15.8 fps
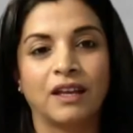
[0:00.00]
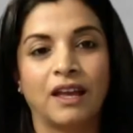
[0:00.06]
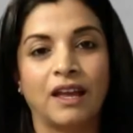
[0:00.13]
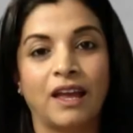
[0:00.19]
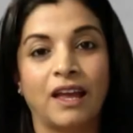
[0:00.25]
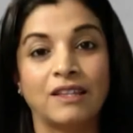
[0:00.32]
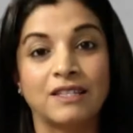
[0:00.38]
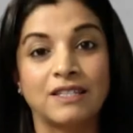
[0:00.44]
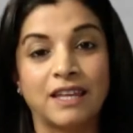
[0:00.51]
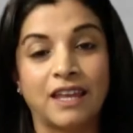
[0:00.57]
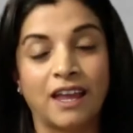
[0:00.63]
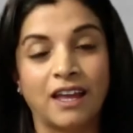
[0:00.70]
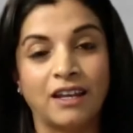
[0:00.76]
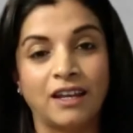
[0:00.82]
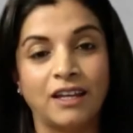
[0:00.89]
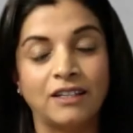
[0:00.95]
and
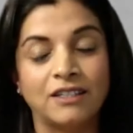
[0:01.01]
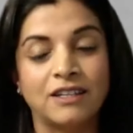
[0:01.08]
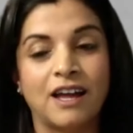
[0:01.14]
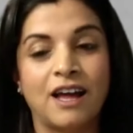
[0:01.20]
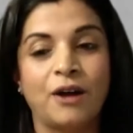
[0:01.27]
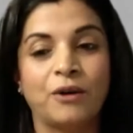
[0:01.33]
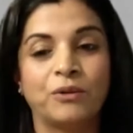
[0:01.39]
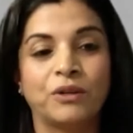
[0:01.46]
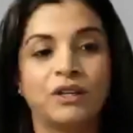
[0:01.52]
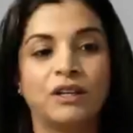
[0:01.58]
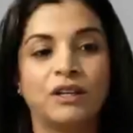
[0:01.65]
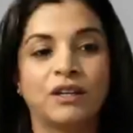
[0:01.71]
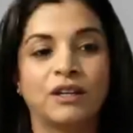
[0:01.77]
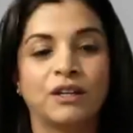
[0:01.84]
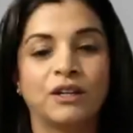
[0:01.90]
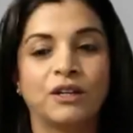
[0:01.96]
scanning down
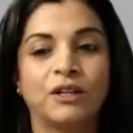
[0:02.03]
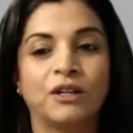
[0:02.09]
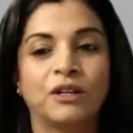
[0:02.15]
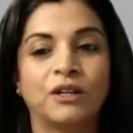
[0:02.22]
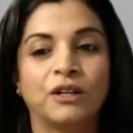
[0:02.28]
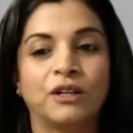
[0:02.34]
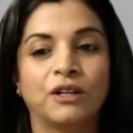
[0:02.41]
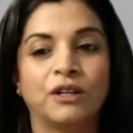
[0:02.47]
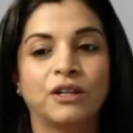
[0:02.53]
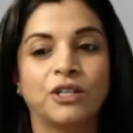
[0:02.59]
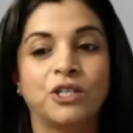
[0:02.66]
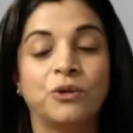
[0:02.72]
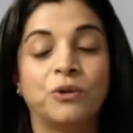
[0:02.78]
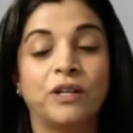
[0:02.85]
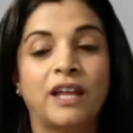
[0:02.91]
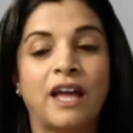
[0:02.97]
to
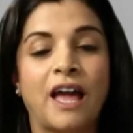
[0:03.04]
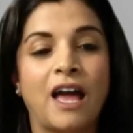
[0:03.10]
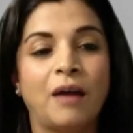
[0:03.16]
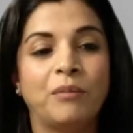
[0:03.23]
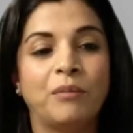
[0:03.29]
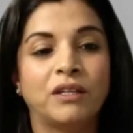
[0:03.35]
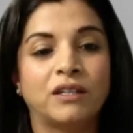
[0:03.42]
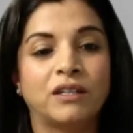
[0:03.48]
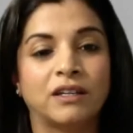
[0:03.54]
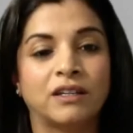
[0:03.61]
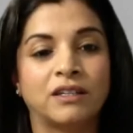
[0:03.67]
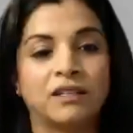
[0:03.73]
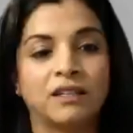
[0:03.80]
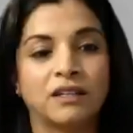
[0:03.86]
inhabit it